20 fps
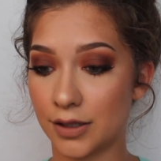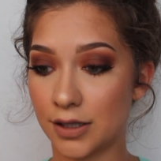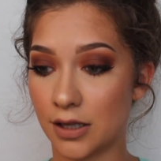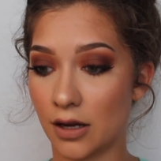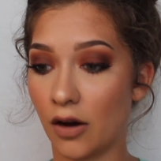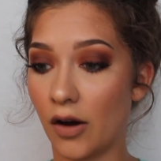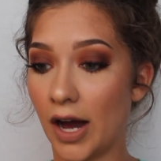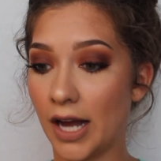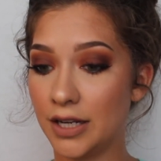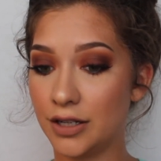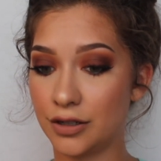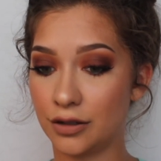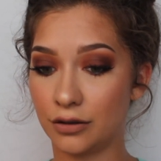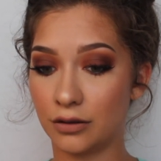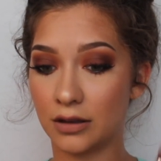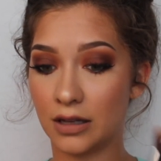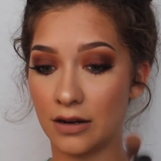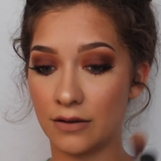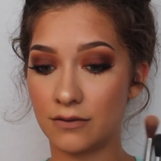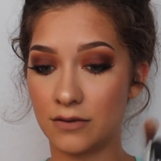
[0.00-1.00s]
So I
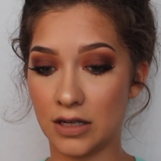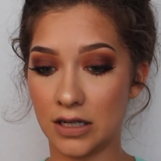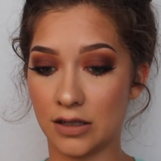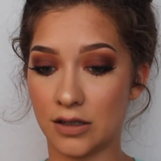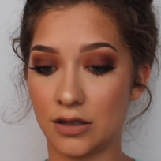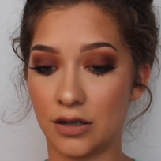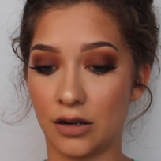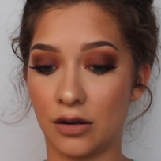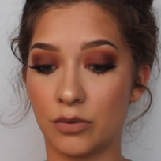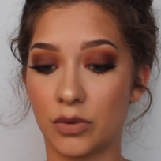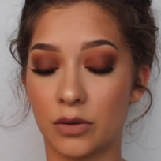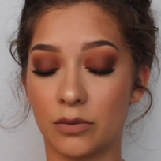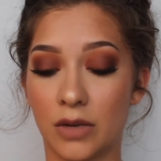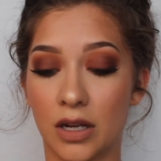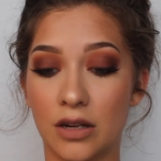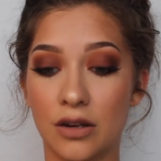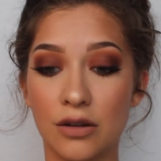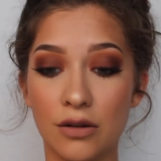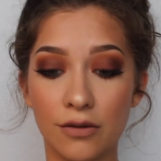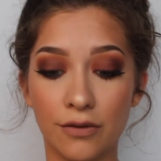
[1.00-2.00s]
do love these two, but
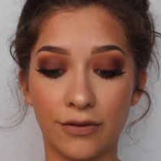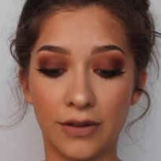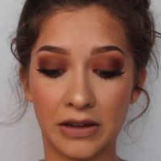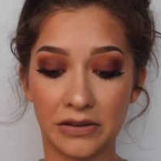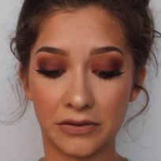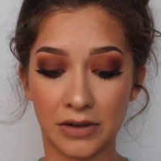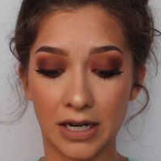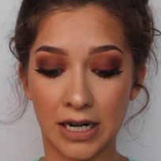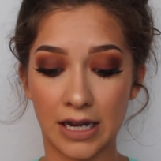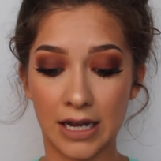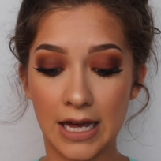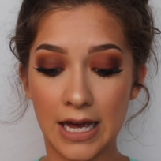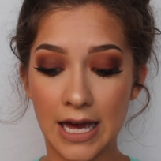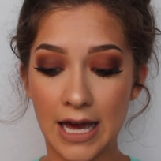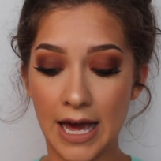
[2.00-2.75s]
my new favorite